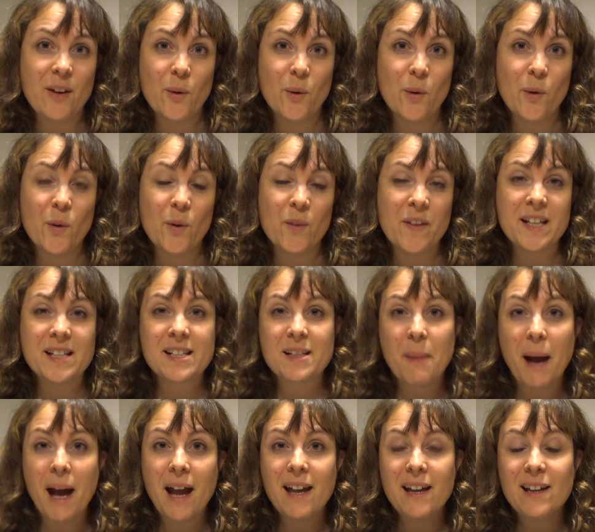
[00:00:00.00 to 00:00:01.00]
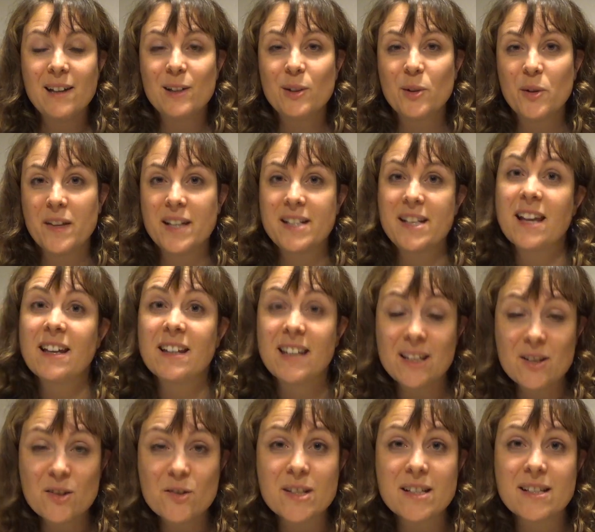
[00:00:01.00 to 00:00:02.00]
or they smile, or they take an
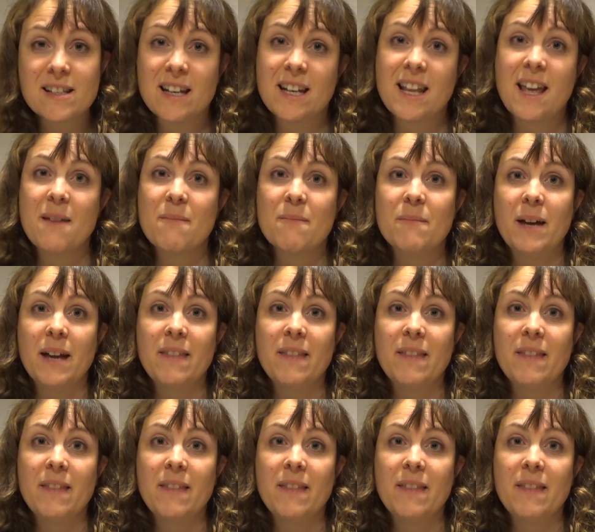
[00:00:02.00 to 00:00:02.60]
interest in him,